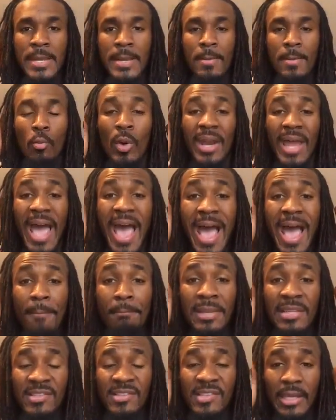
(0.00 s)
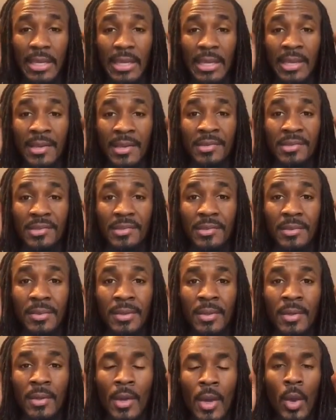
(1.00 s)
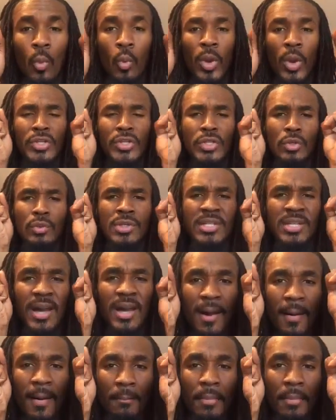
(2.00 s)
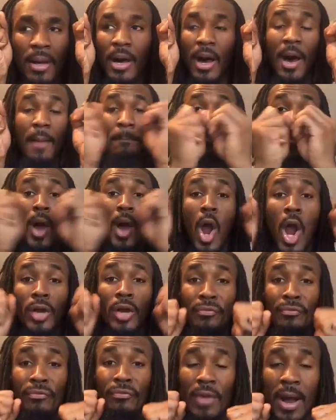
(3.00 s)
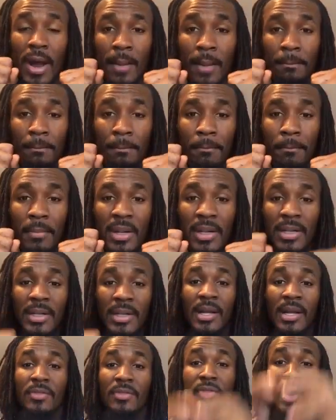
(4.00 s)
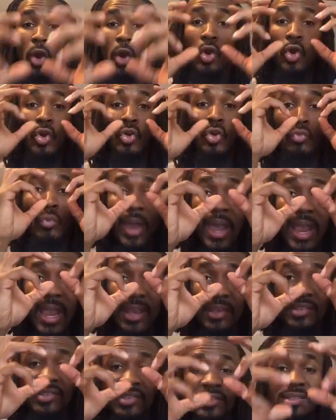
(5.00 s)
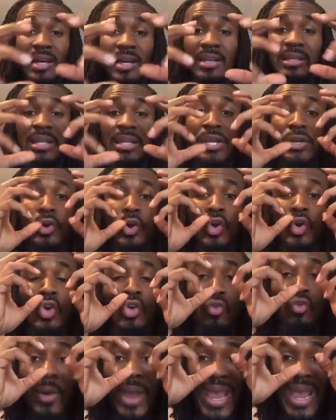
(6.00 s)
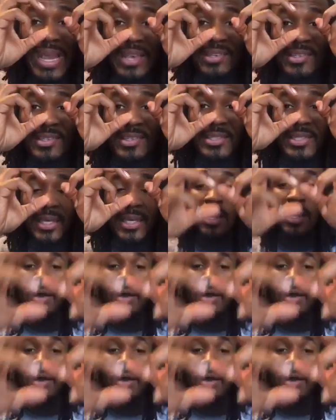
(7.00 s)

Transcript: What happens is when you come apart from the grace, the leader graced